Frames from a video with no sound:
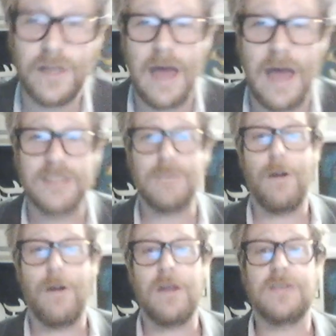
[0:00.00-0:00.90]
what the
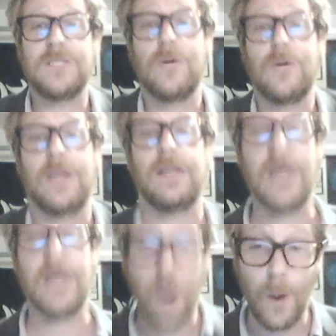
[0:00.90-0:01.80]
Nazi Party is doing.
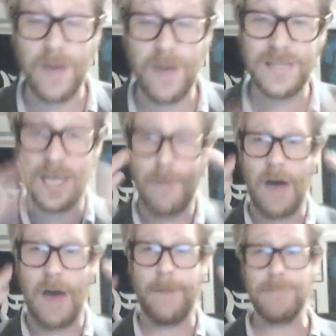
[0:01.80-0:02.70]
They go and think
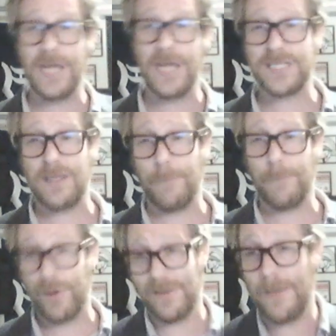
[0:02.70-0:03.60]
about it. It's
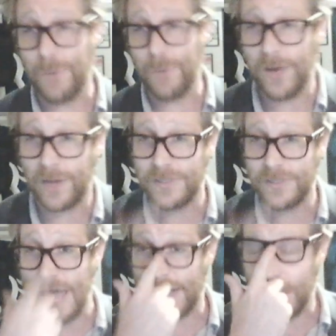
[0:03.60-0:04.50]
a brilliant
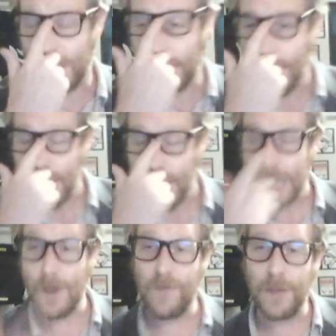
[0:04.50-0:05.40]
political tactic.
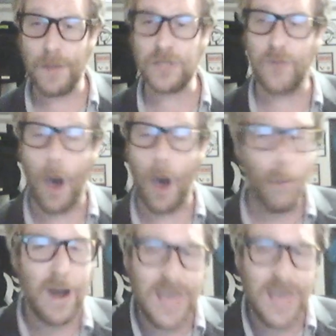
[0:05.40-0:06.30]
You have a bunch of
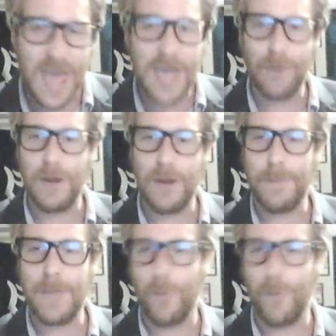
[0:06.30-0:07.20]
already
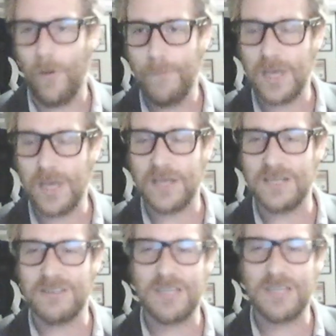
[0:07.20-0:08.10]
angry people
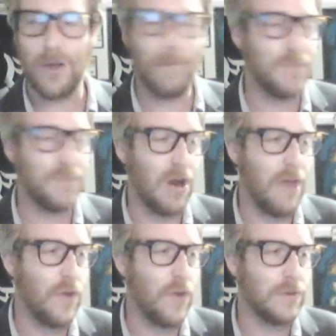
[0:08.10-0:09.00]
because
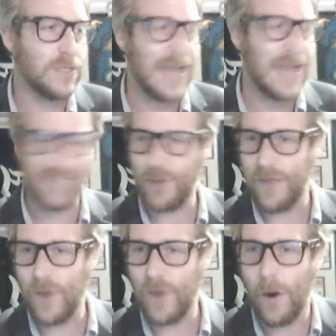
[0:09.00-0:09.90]
they're
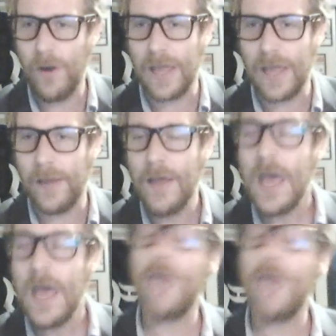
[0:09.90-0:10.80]
desperate, they're hurting.
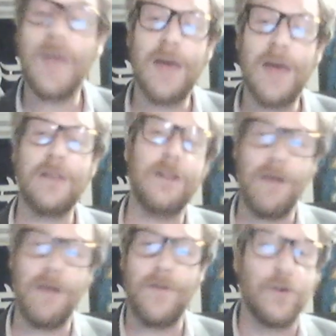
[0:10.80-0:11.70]
And then
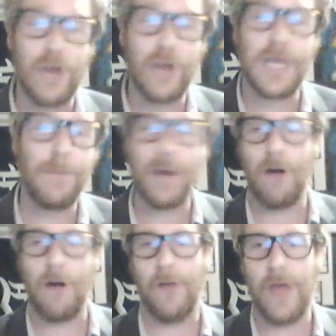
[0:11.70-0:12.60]
they're in there drinking
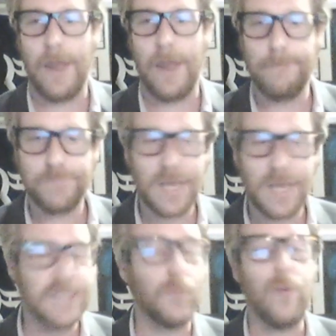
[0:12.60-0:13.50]
beer all night.
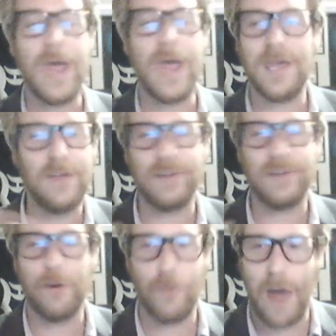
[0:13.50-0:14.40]
It's way
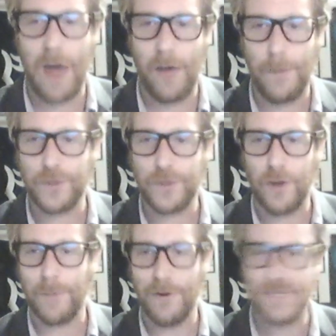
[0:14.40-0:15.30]
easier to rile up a
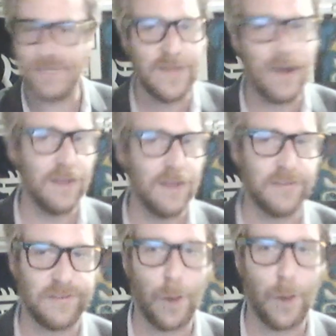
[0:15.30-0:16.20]
drunk person than it
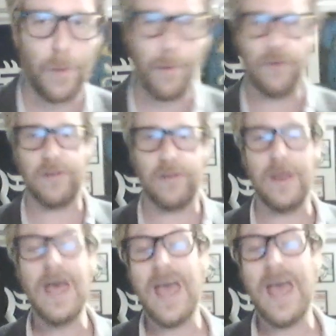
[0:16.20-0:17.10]
is a sober
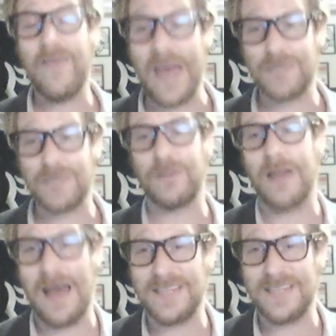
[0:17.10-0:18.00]
person. And that's
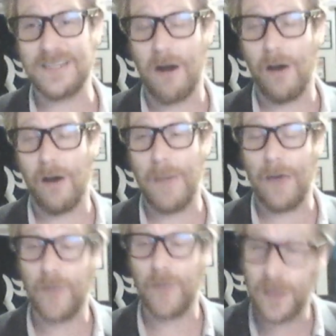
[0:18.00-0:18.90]
what the Nazis are all
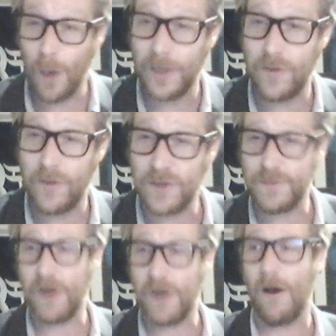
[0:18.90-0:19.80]
about. They go into
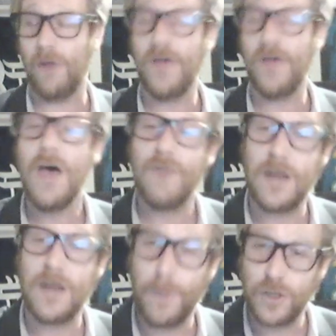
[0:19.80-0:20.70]
these beer halls,
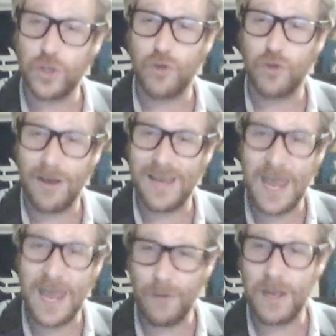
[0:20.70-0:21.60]
find a bunch of
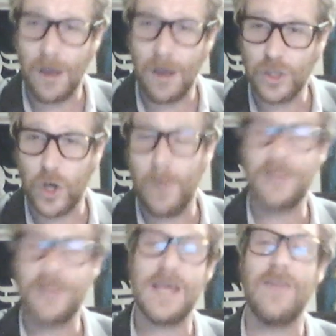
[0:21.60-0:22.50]
drunken, angry young
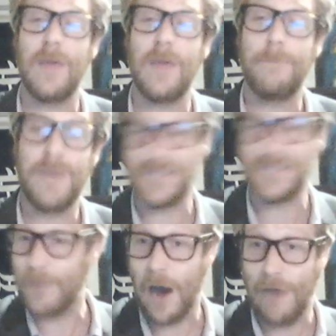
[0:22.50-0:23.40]
Germans, and they
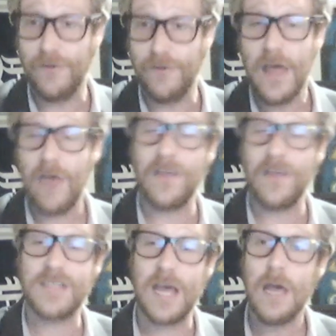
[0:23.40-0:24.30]
piss them off.
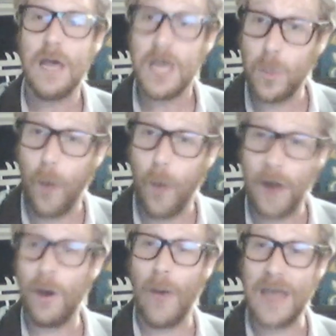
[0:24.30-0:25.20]
And they say, you
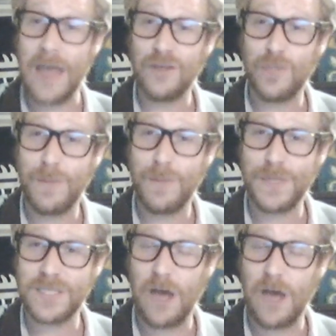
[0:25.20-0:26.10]
want to know why you should be
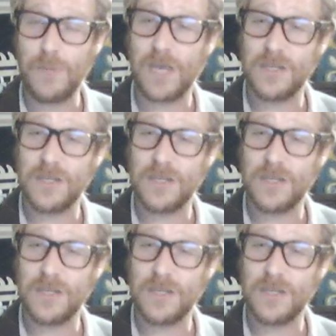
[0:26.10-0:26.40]
pissed off?